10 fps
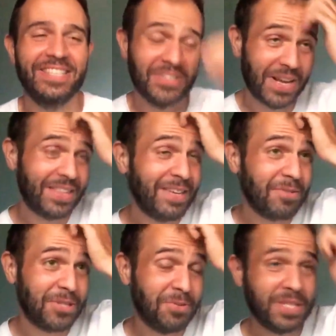So I think
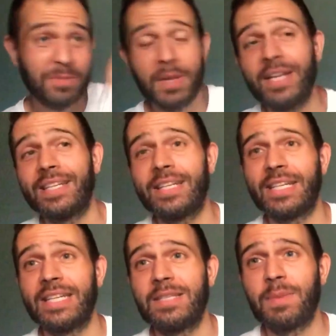what she was explaining
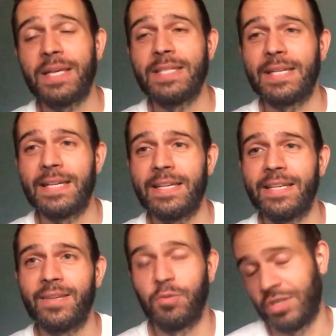is
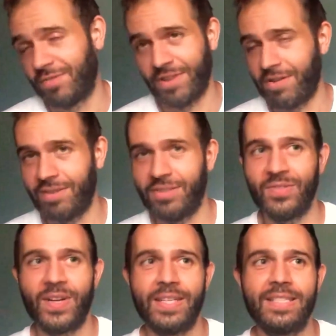basically, which is fair enough
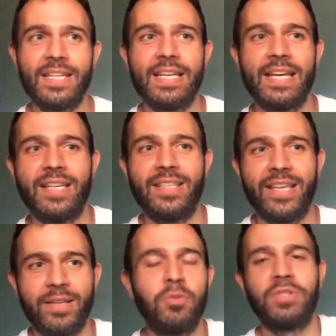advice, is
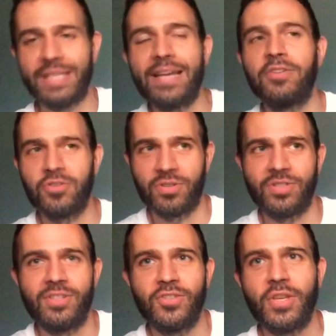it was
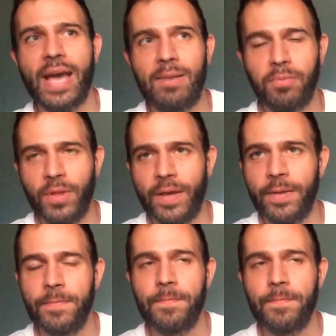dangerous to camp there